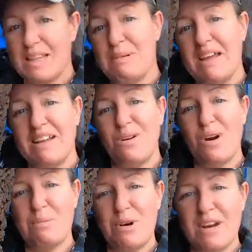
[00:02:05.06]
expanded
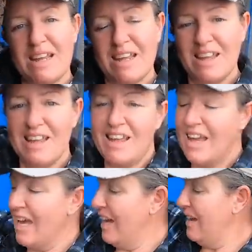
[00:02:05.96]
corkboard,
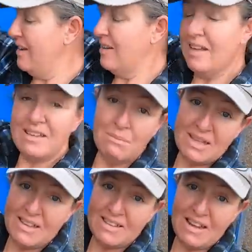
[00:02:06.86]
and it's
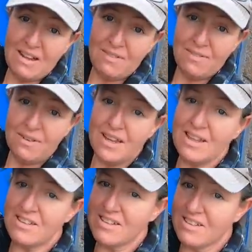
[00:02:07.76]
amazing stuff.
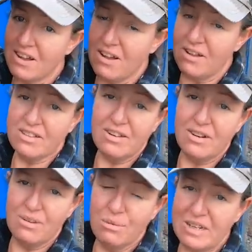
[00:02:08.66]
It's just
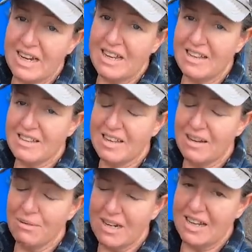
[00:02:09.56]
also
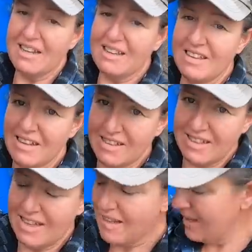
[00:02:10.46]
ridiculously
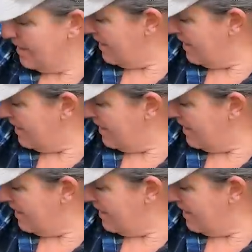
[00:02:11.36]
dusty.